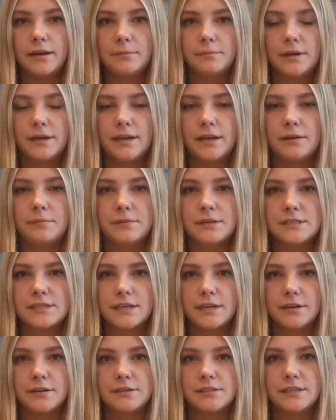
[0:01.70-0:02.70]
my name is
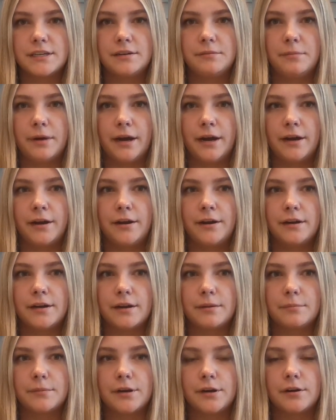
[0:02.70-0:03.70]
Kirsten Meyer and
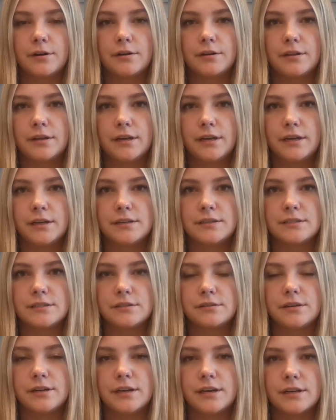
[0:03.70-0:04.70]
I'm currently a
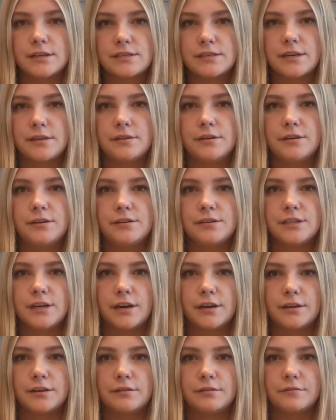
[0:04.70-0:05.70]
student at Southern
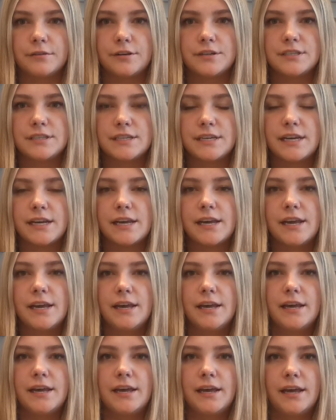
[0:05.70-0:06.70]
Utah University,
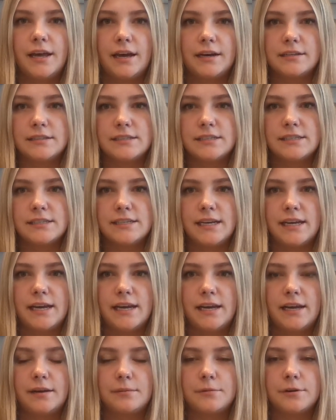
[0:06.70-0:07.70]
and
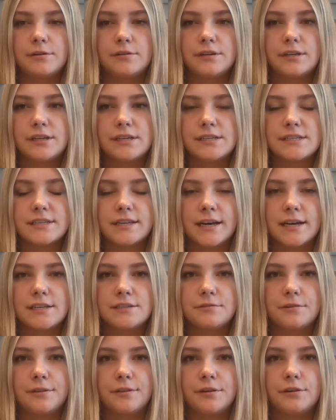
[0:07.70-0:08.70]
today I'm going to
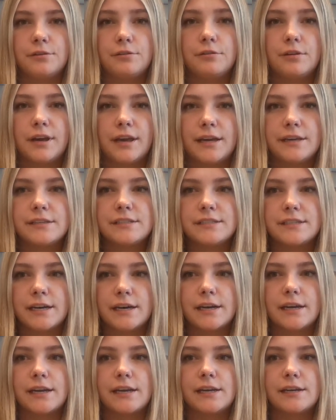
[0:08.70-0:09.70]
discuss with you case
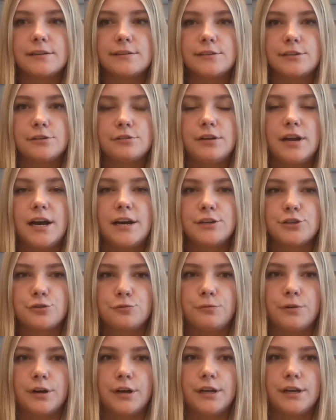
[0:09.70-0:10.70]
study
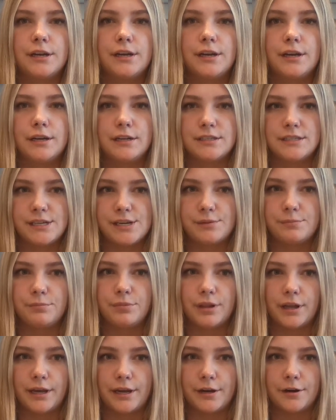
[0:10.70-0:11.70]
2-1, a team
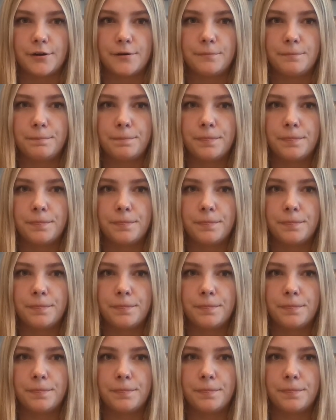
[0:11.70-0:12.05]
player.